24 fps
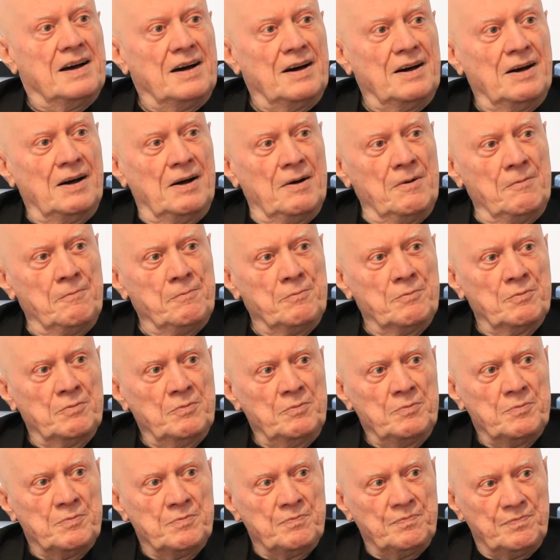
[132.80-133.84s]

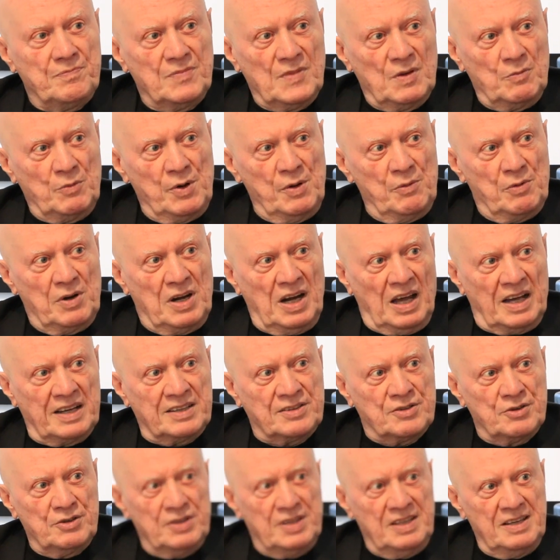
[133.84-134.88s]
we would like
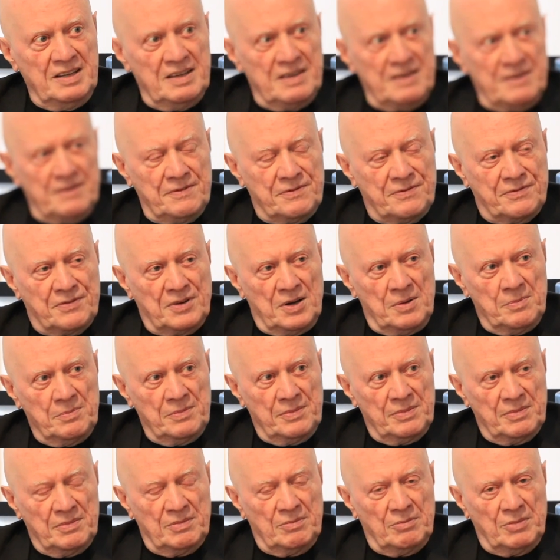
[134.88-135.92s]
to hear
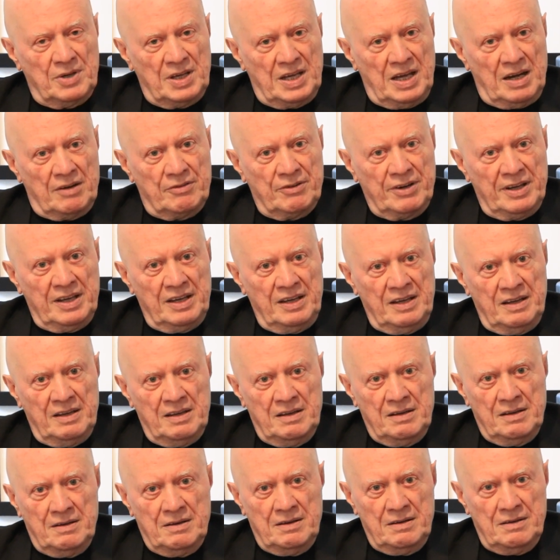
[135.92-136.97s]
from
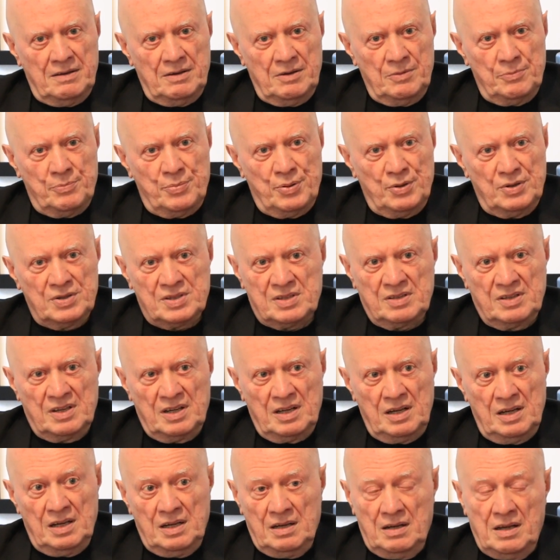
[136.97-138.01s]
Garry a
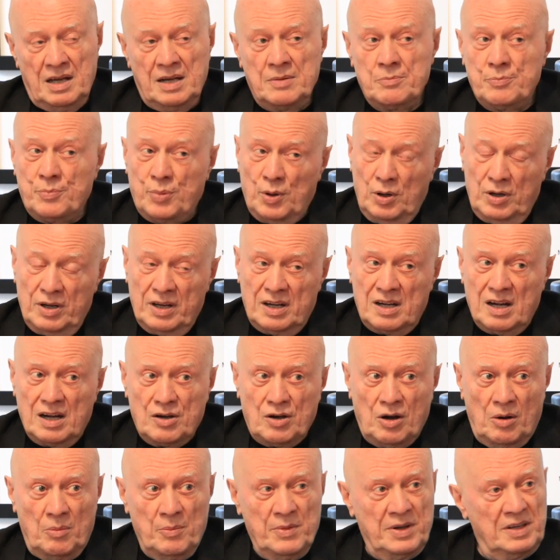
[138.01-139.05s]
personal and
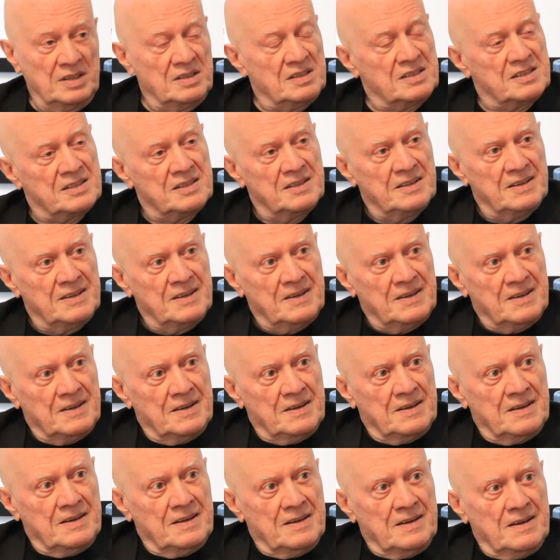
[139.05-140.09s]
political comment
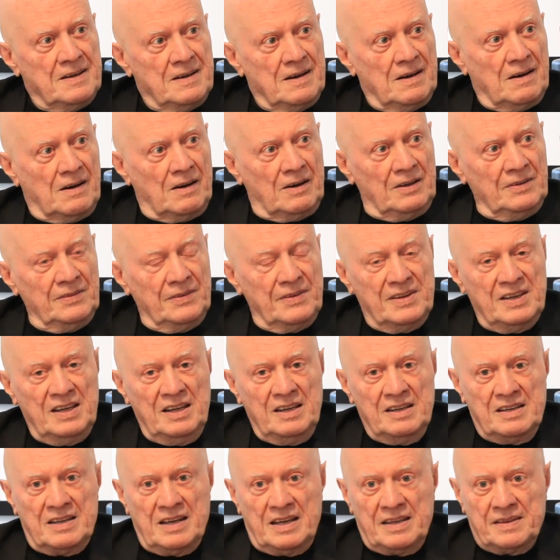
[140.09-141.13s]
on
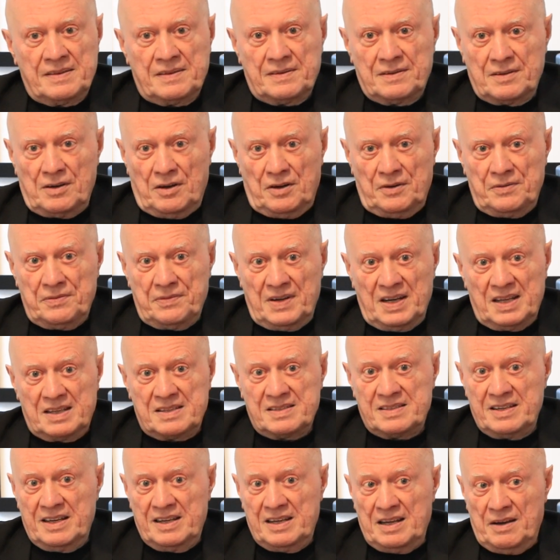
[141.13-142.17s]
the death of
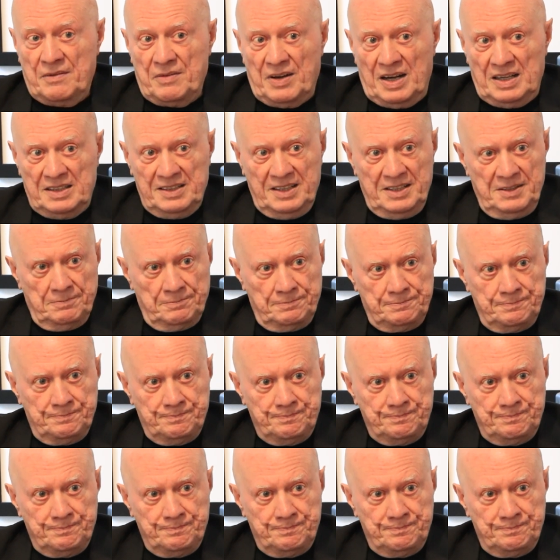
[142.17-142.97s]
Alexei Navalny.